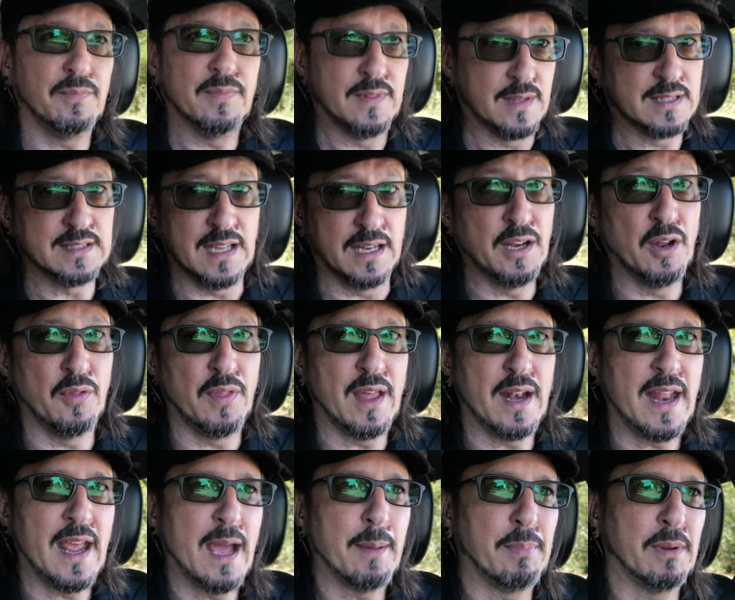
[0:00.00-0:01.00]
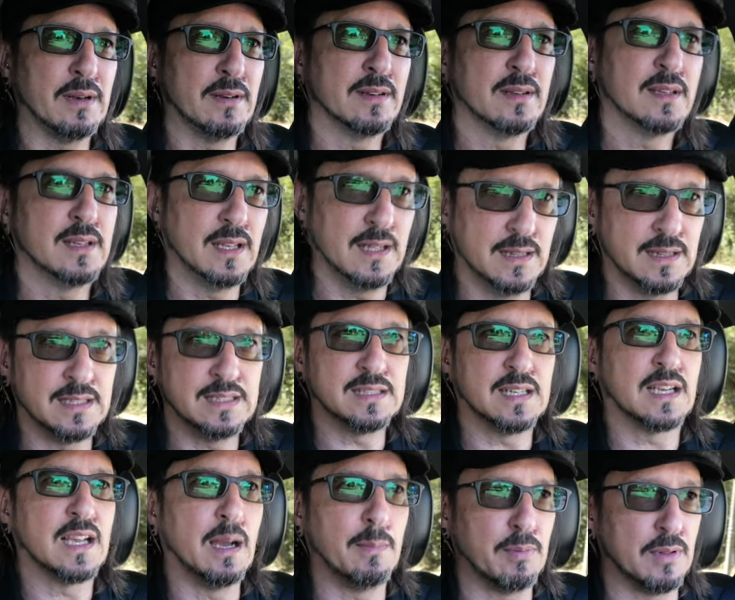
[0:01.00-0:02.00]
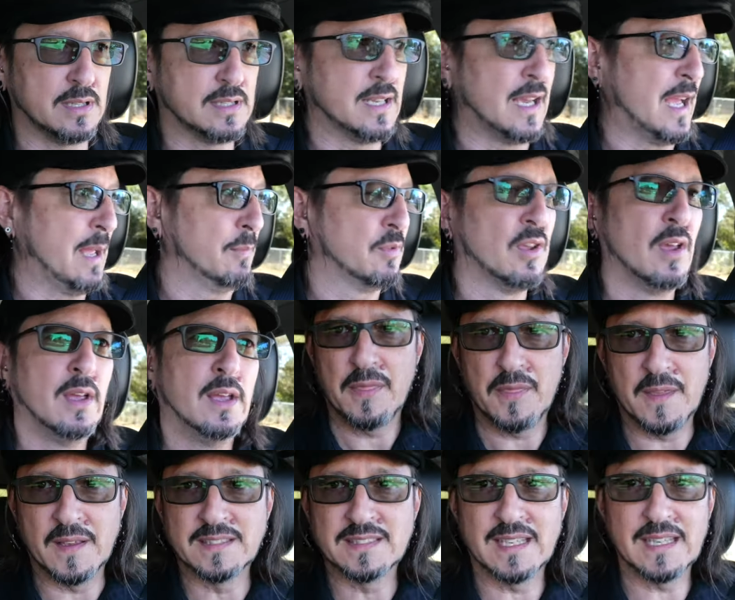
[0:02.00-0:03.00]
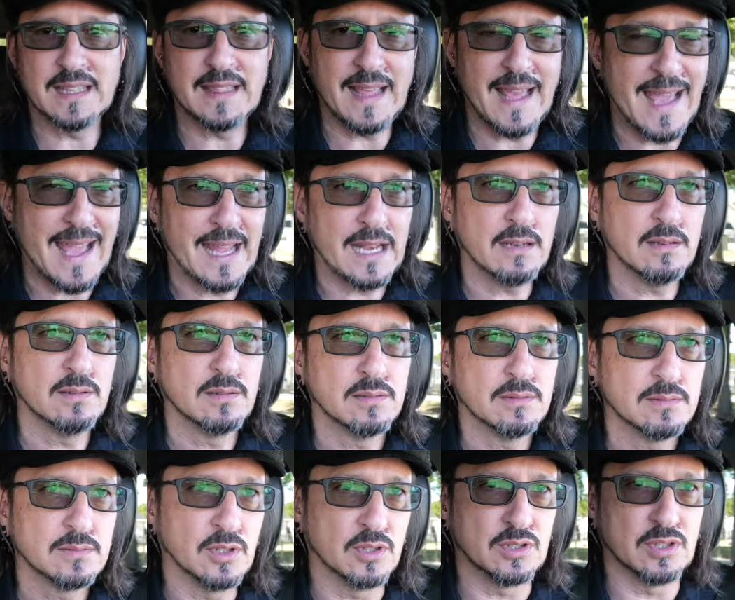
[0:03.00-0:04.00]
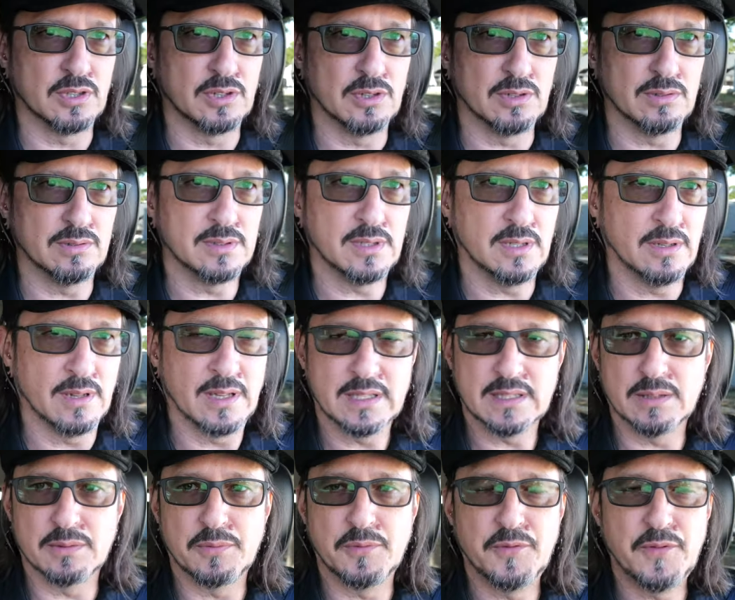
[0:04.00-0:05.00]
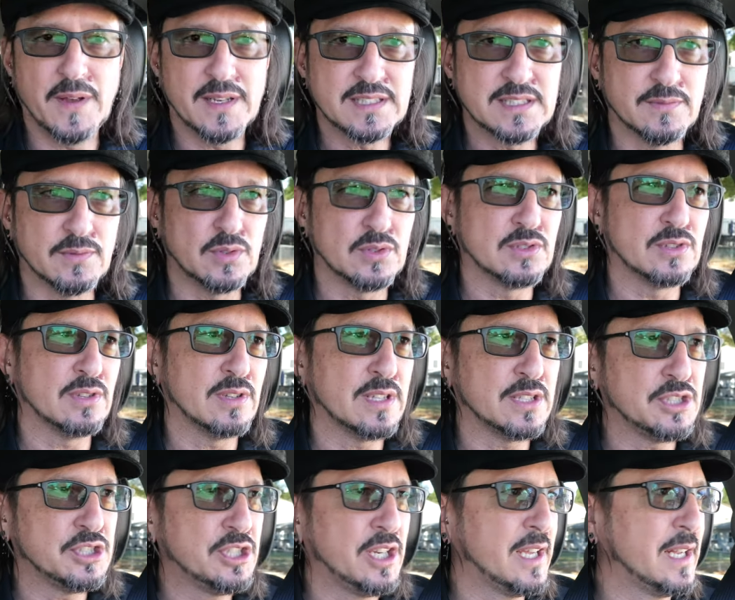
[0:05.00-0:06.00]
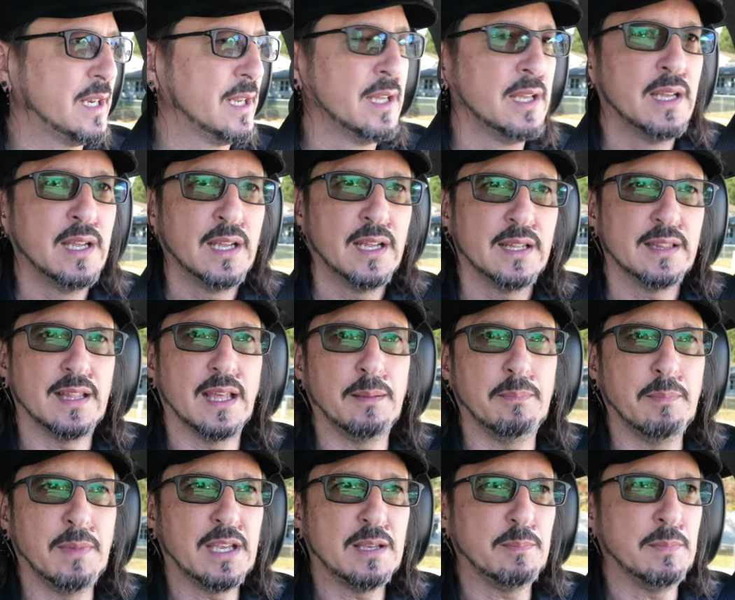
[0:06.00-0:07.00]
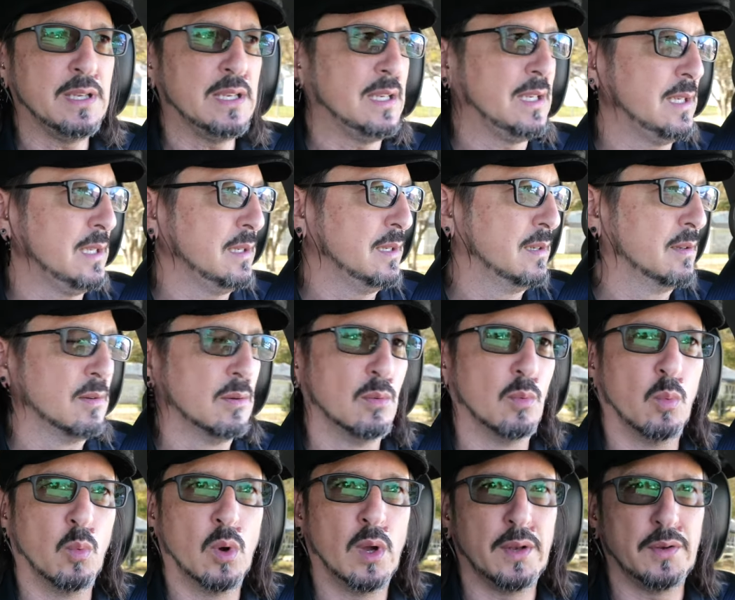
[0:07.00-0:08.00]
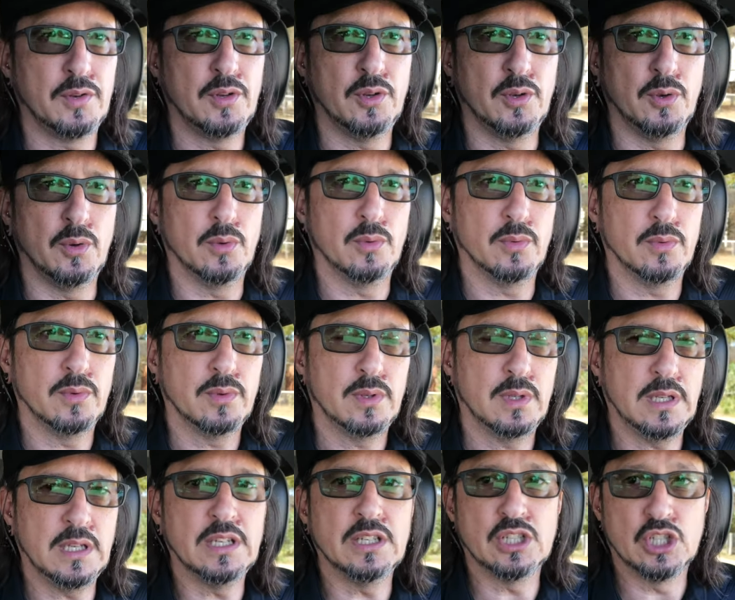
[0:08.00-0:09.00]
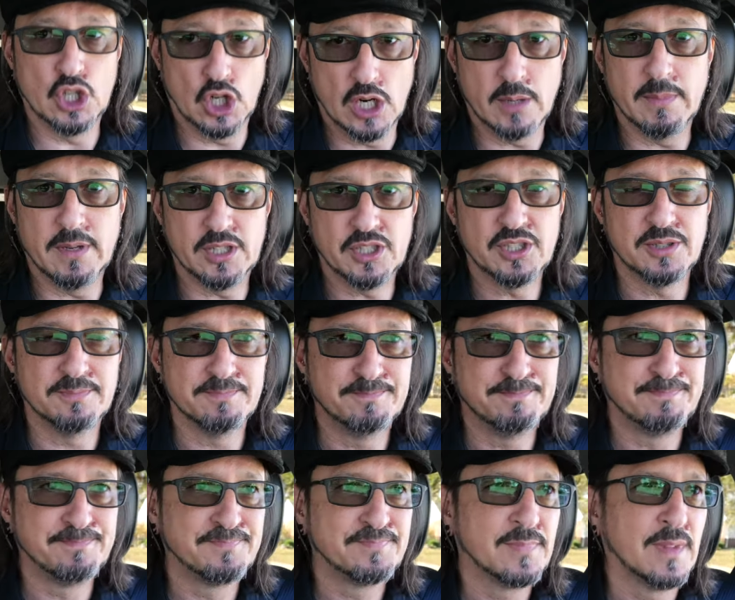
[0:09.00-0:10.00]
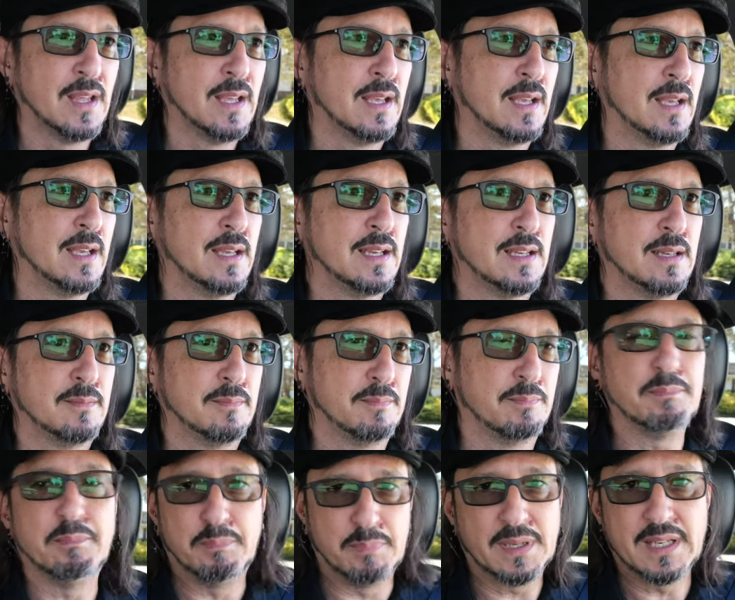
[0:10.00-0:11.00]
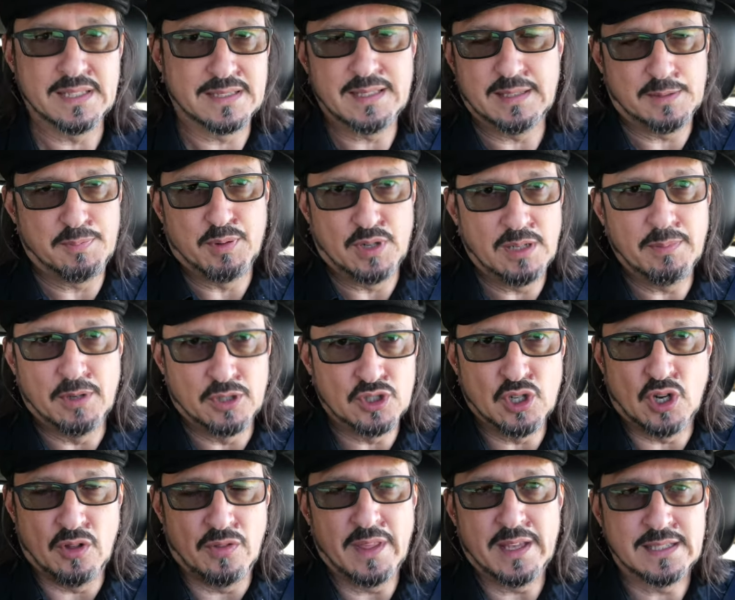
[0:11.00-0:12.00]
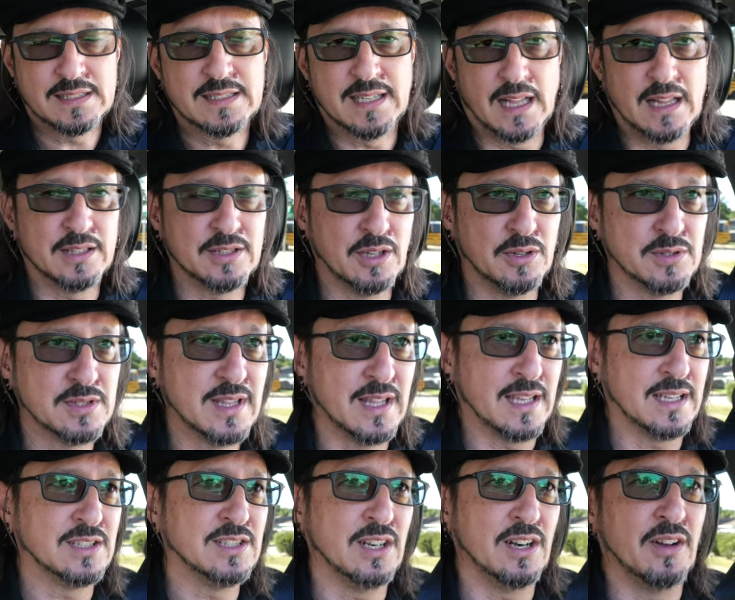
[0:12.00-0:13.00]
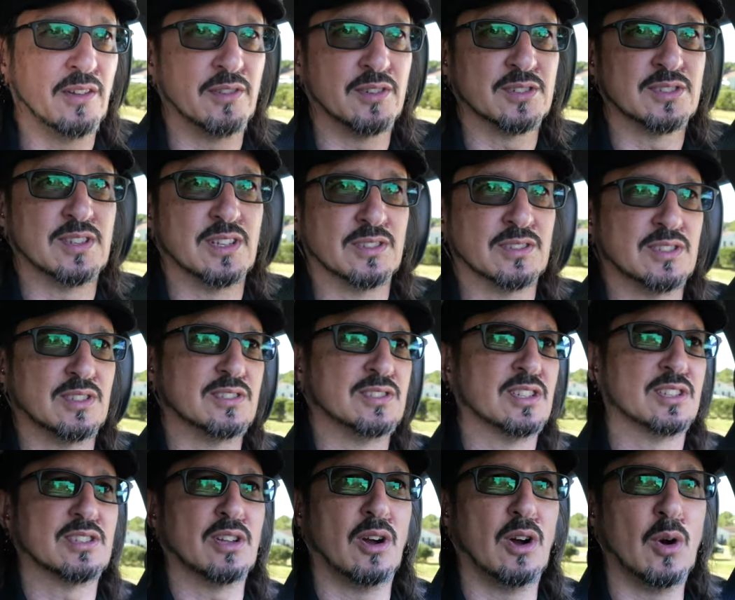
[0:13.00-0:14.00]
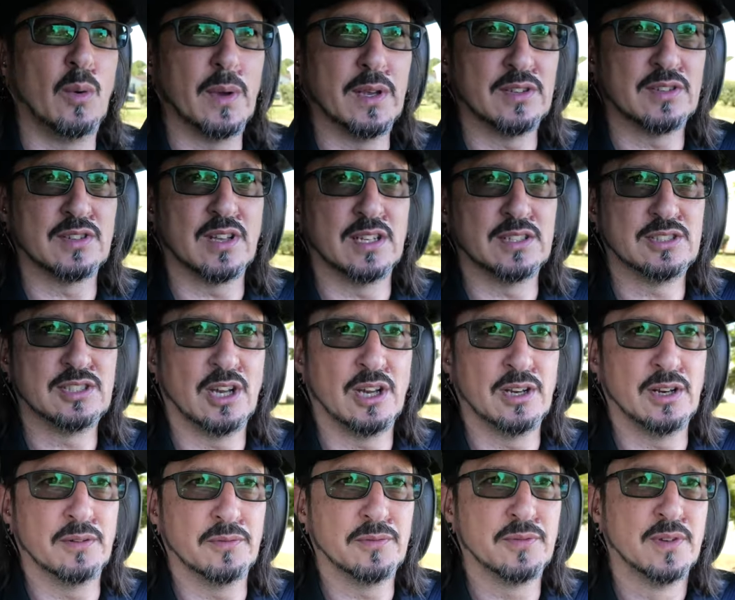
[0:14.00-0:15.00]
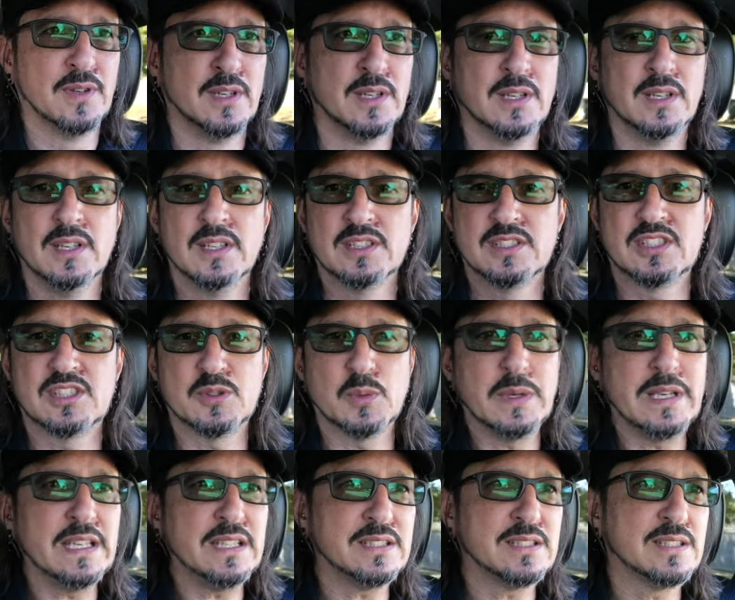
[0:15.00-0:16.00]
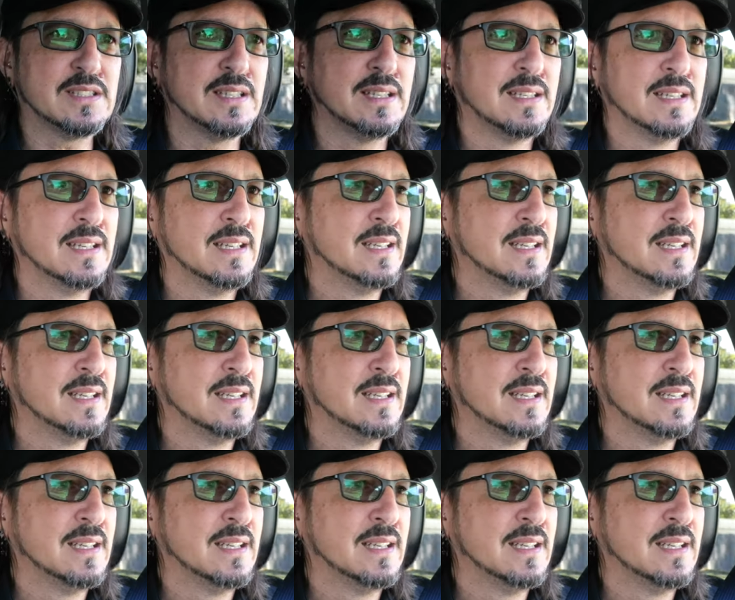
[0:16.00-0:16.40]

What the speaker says: because I know that happened at least a couple of times. Things like that, those little, you know, like little festivals and all that shit, they make me want to eat garbage. Because that's pretty much all they sell at those things, you know. There's just always a ton of sweets